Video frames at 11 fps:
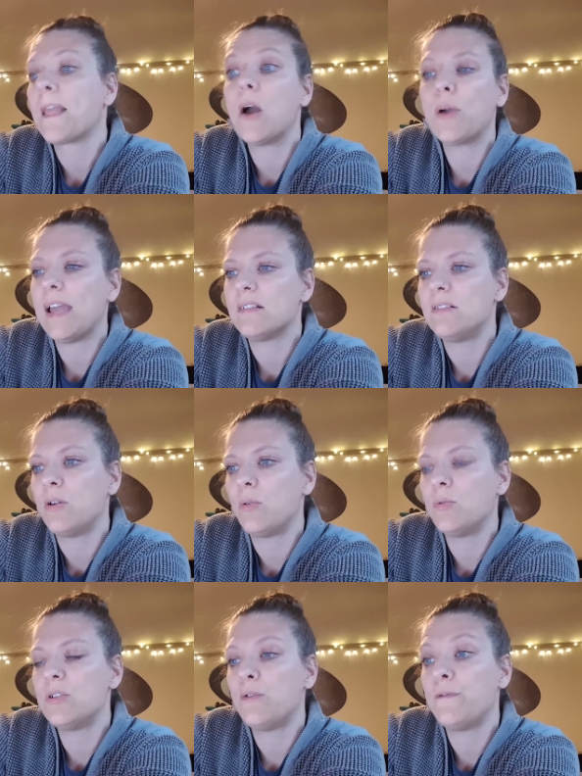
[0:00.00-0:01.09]
Okay, so
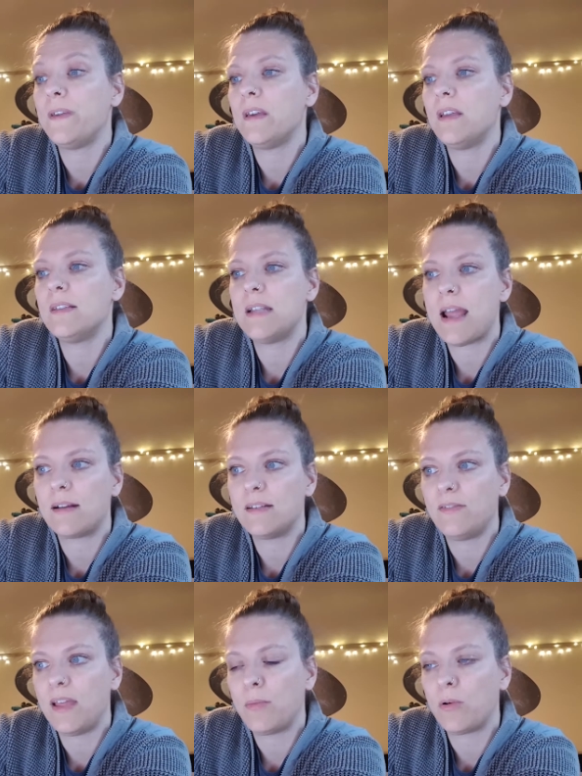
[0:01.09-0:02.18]
Sophia is in
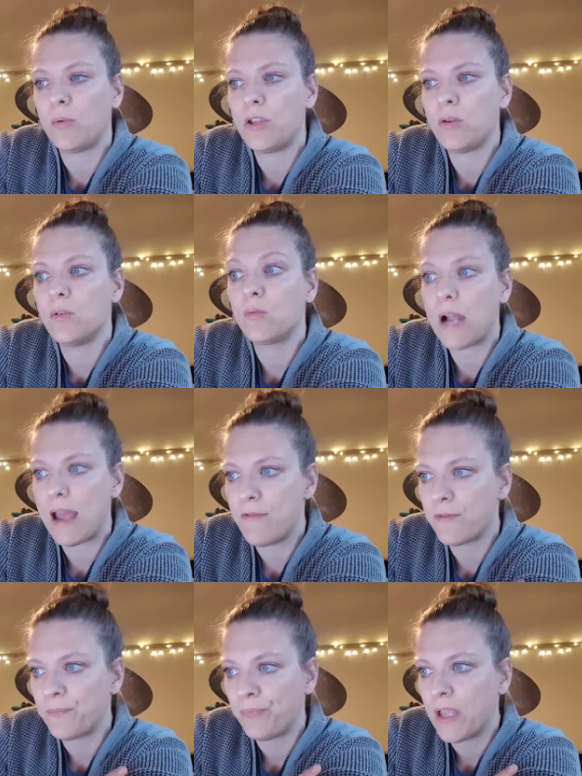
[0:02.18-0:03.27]
active labor when you
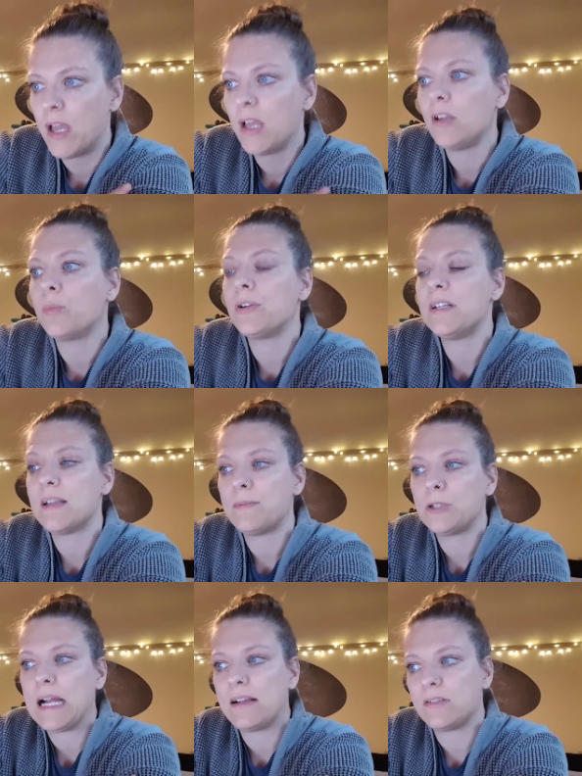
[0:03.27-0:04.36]
arrive. Your
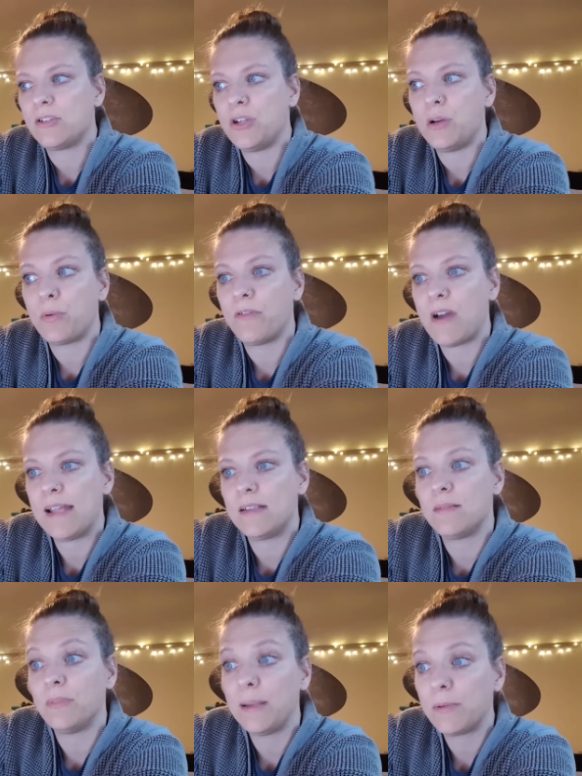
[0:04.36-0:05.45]
preceptor asks you to provide
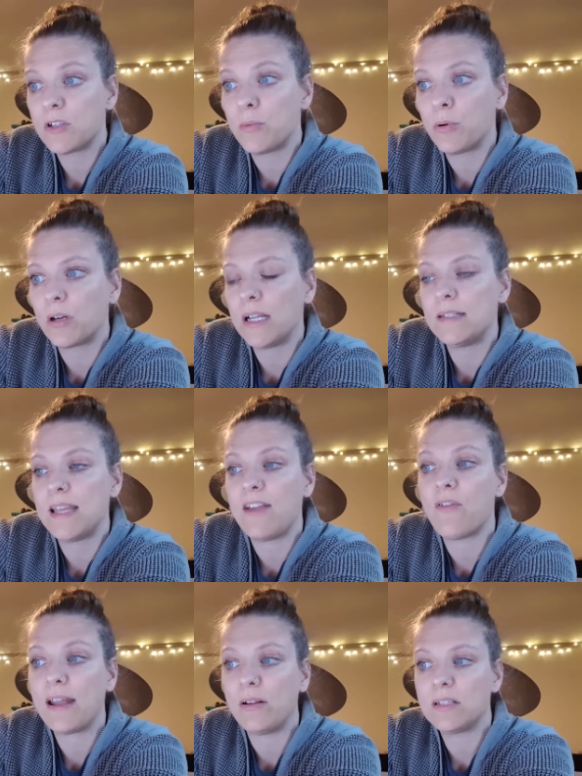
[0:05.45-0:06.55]
some labor support and take
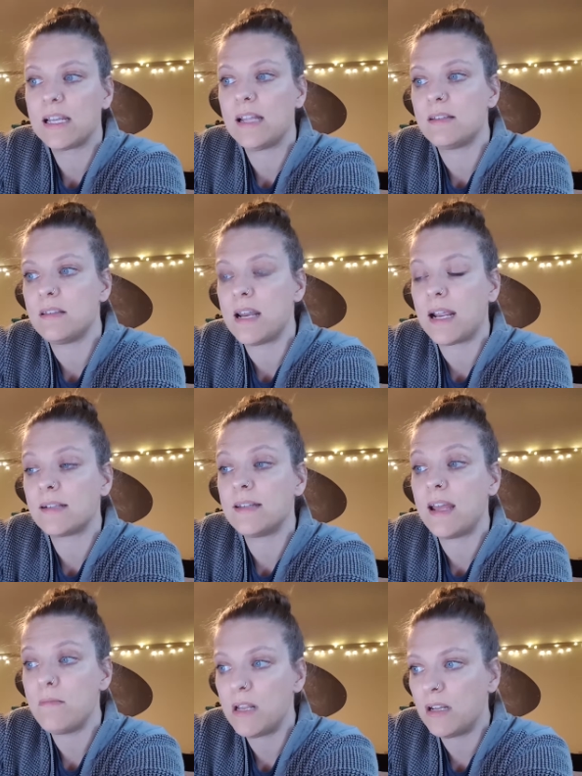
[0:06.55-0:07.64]
vital signs in the next
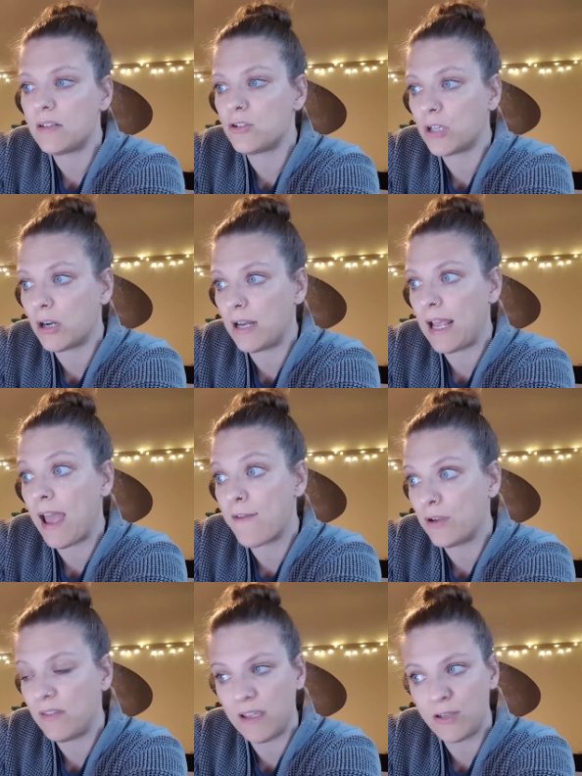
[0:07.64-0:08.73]
10 minutes, charting
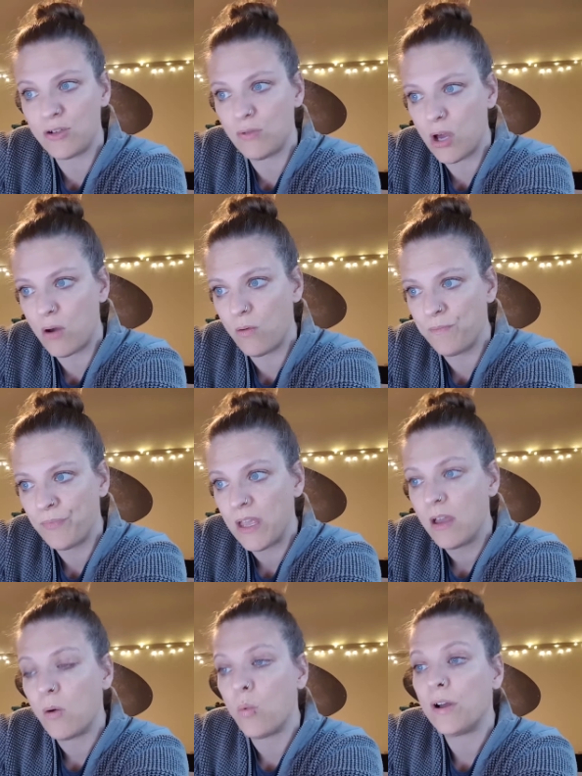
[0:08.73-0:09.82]
everything as you go
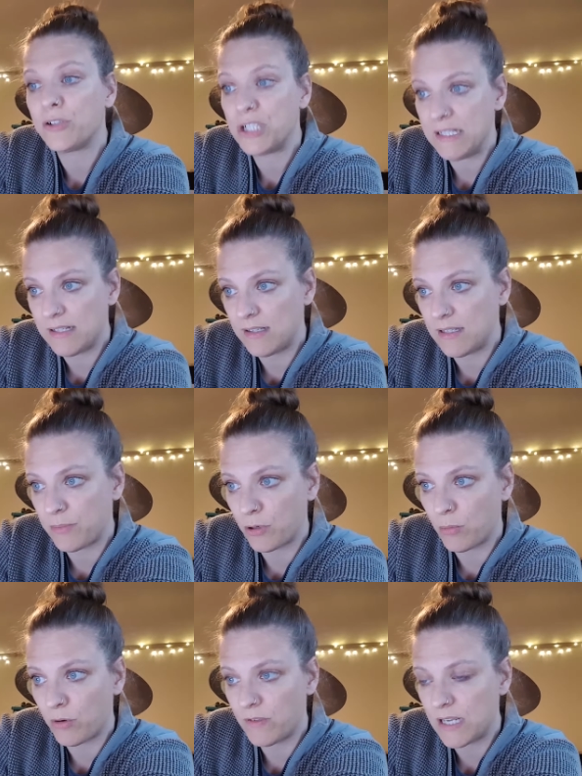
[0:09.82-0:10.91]
while she sets up her
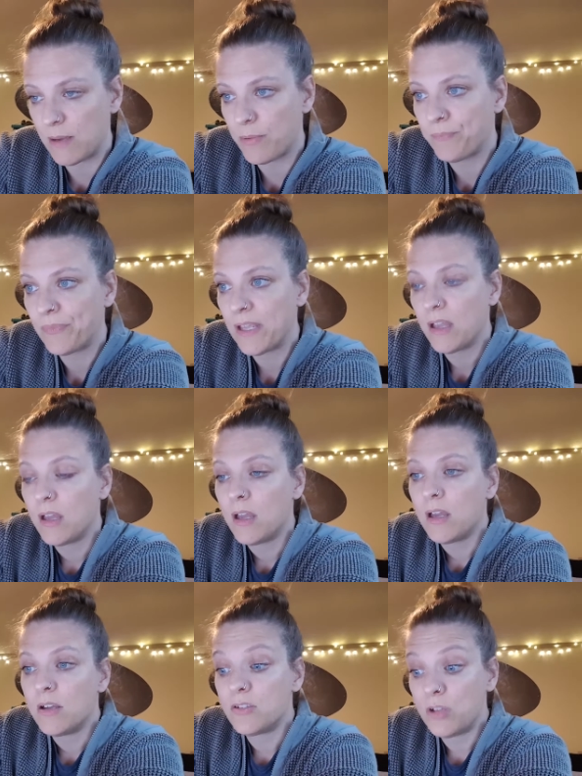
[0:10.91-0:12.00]
birth tub.
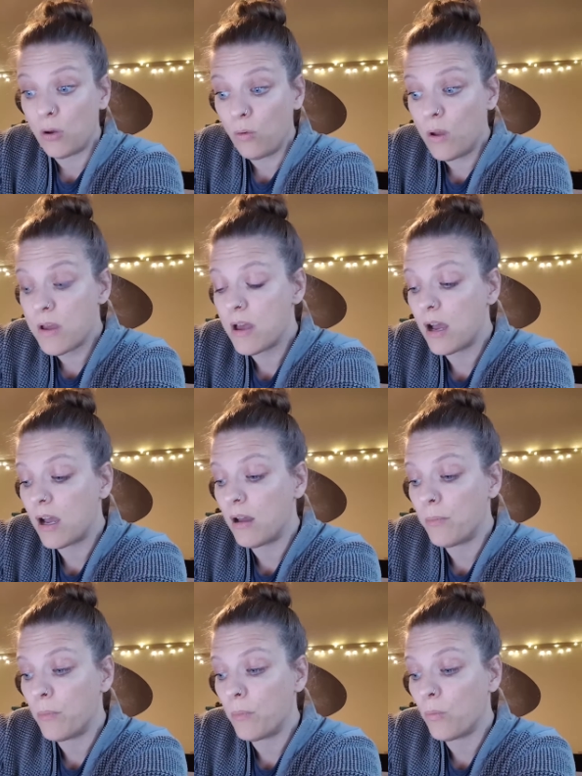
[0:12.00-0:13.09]
So
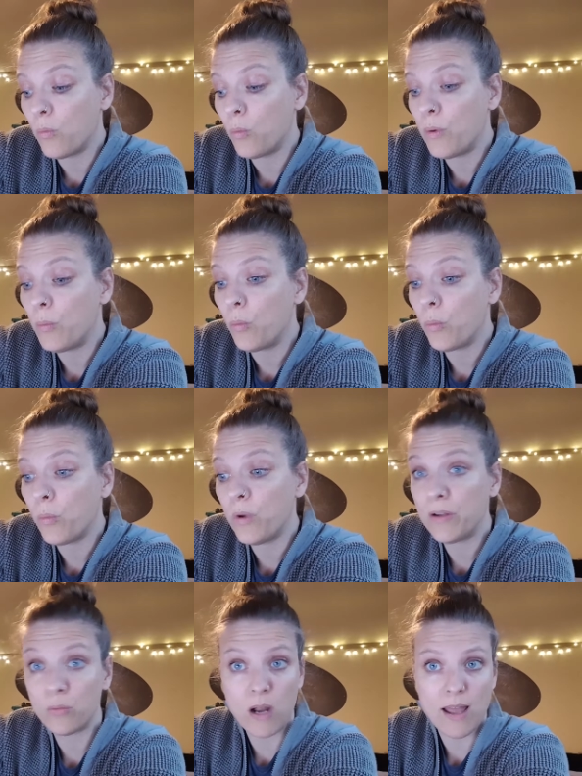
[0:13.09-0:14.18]
when
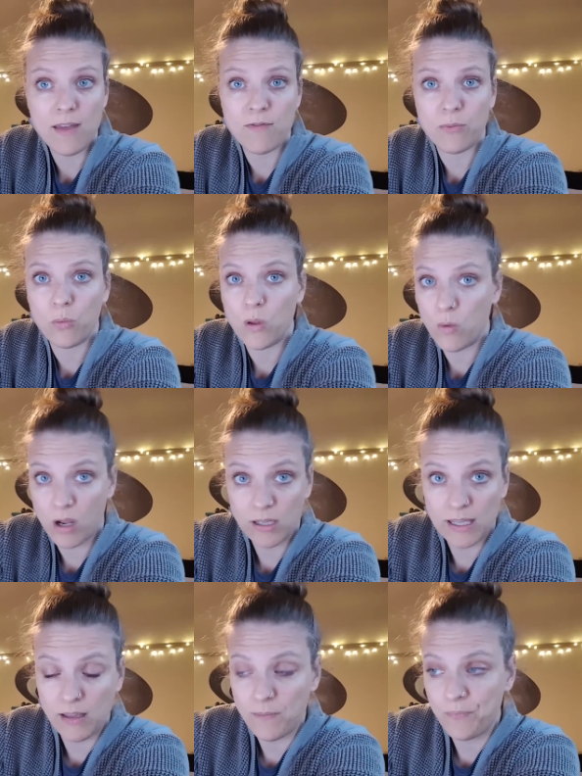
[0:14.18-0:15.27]
we arrive, when we walk
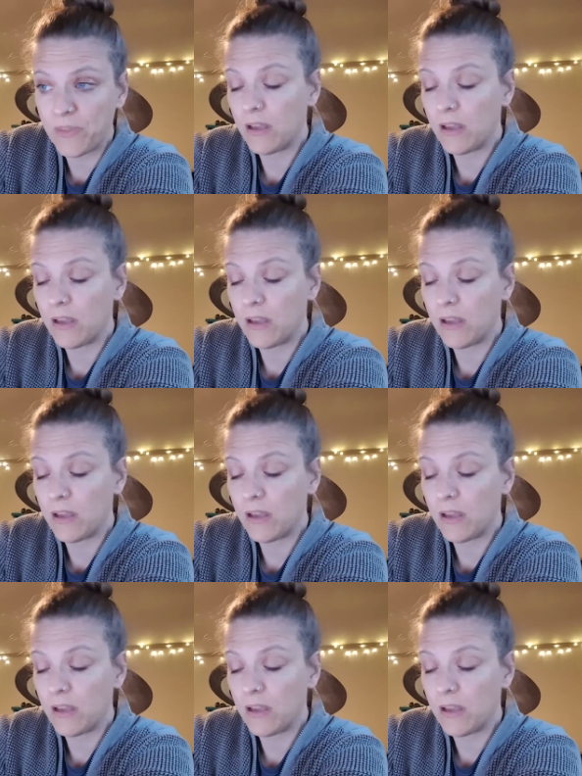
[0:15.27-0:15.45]
in,